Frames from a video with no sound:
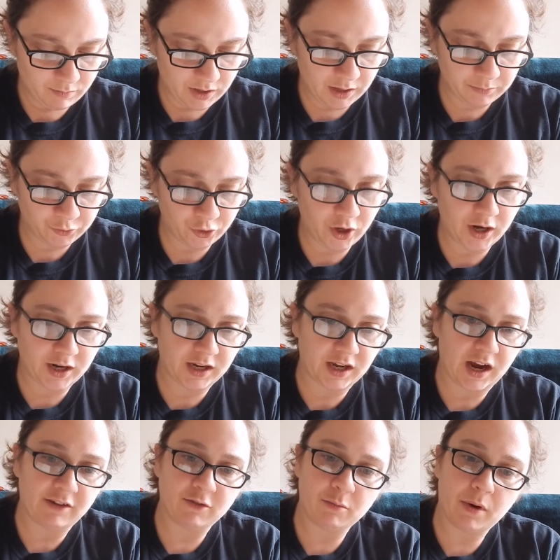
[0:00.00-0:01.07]
I'm trying.
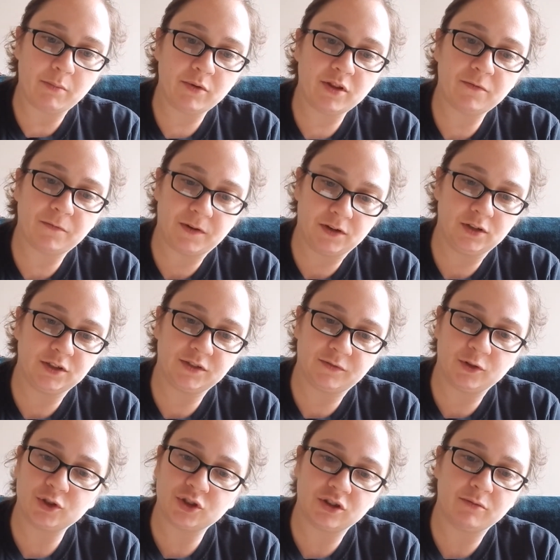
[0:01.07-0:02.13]
I remember the fearless
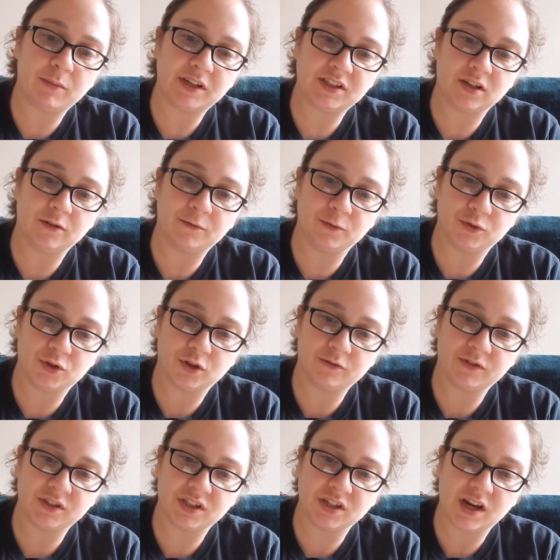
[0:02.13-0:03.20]
version of myself who
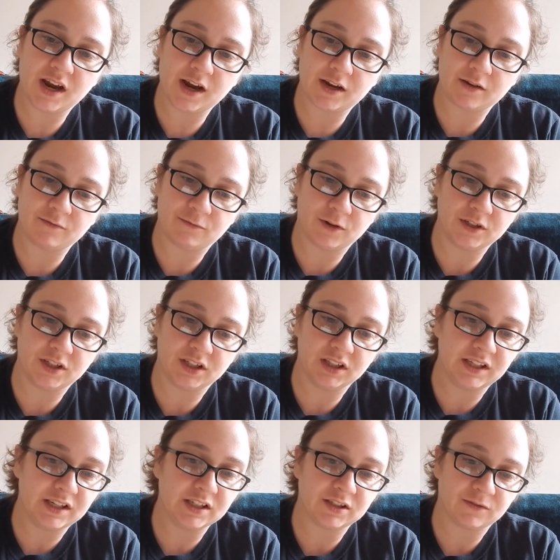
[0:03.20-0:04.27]
surfaced the day I confronted
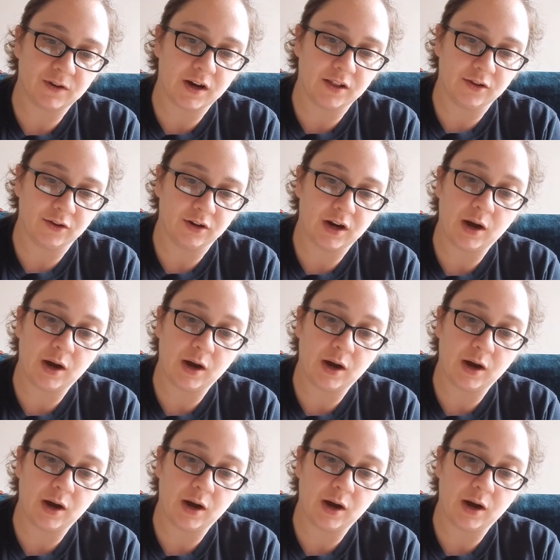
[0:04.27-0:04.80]
Lena's father.